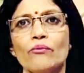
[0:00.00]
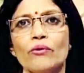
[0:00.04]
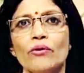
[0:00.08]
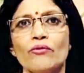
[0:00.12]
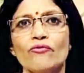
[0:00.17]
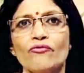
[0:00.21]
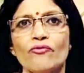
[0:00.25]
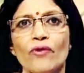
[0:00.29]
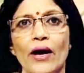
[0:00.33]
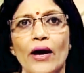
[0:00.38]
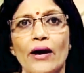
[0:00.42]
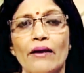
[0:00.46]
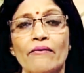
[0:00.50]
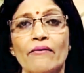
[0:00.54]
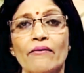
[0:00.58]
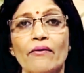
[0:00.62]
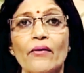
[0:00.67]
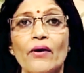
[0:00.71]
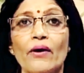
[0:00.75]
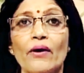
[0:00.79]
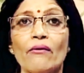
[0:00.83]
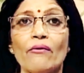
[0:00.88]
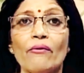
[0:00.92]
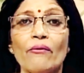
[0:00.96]
we find
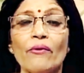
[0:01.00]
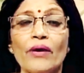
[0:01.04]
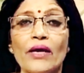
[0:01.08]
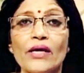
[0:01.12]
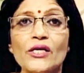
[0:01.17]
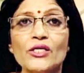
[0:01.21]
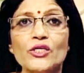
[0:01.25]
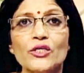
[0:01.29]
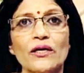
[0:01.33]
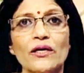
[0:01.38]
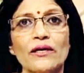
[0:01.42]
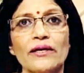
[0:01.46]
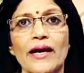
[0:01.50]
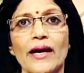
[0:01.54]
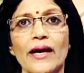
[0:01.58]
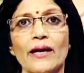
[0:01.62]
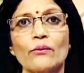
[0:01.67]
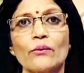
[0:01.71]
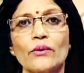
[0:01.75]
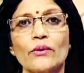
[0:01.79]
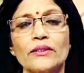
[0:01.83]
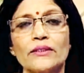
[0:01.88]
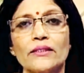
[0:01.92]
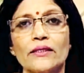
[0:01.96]
racial
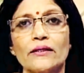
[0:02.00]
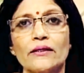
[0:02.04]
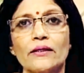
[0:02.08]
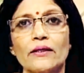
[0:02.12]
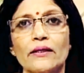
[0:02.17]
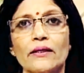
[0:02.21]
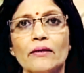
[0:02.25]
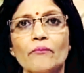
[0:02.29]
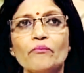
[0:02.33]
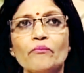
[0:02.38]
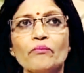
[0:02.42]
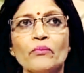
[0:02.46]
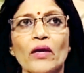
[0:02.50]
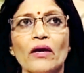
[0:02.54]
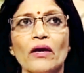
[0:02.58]
diversity,